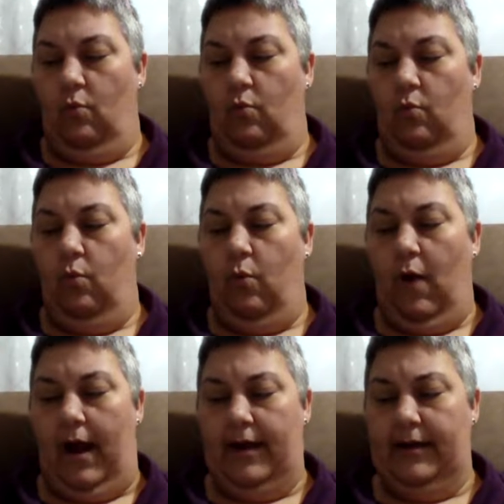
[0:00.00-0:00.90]

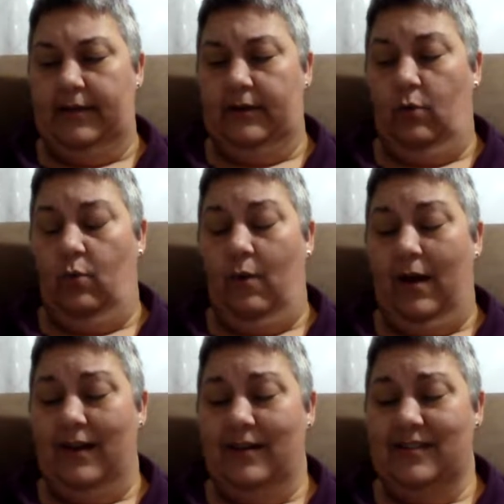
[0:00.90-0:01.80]
Why
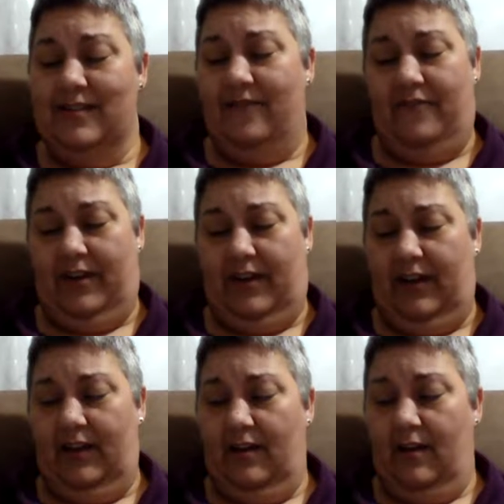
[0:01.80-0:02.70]
is that
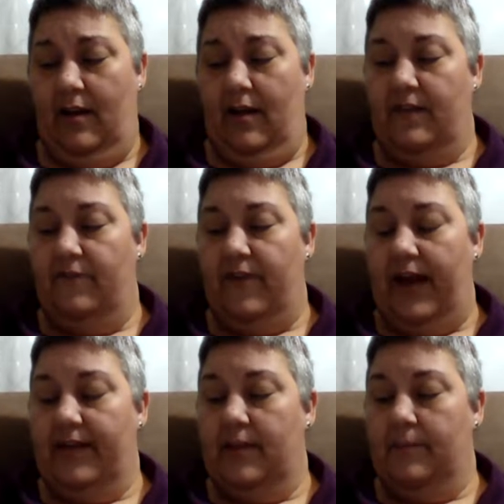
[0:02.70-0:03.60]
funny? The
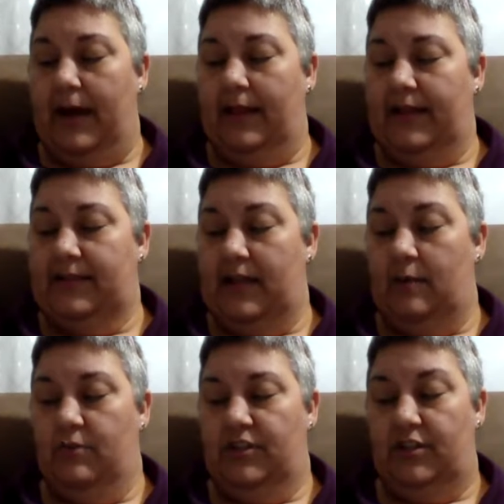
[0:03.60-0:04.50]
fact that my last
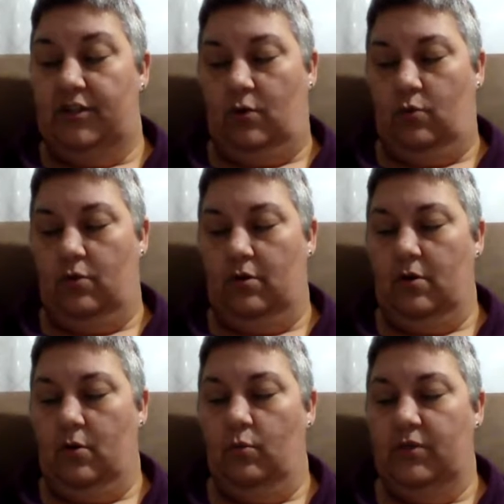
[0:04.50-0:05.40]
name was
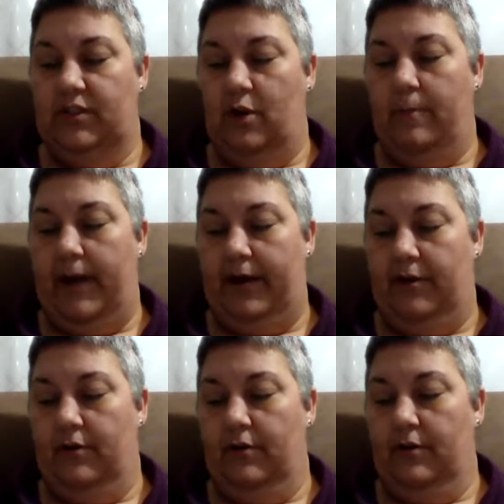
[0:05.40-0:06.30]
Thorne was no
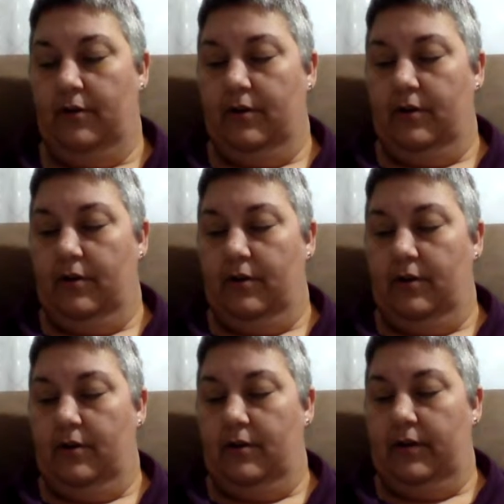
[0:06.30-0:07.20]
matter
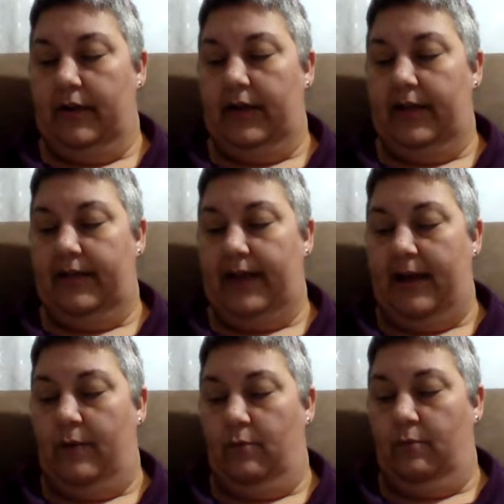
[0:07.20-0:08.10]
in
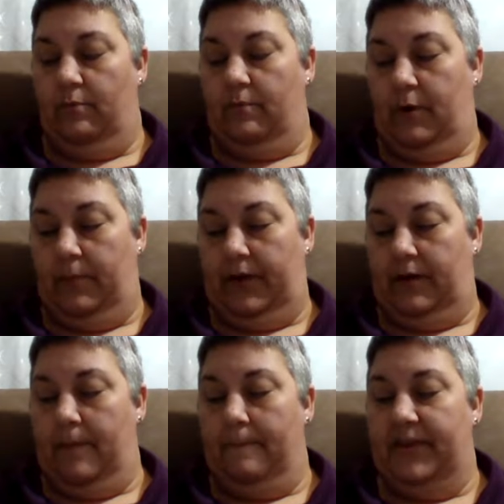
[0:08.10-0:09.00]
that moment,
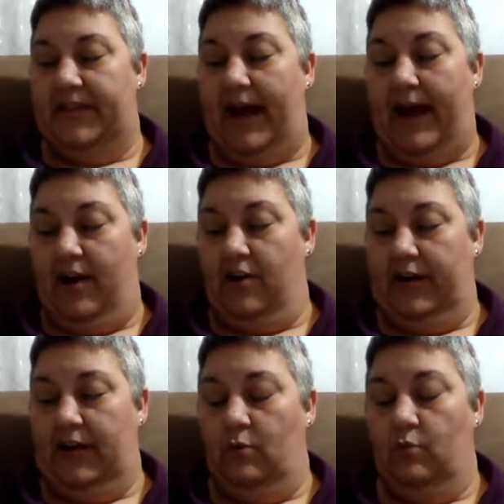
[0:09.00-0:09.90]
but the
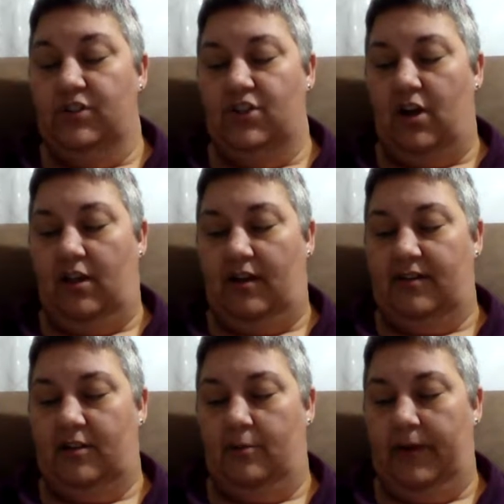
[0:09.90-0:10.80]
irony was not
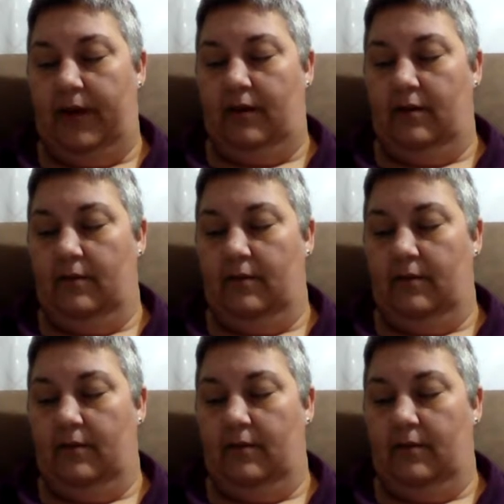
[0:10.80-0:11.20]
lost on me.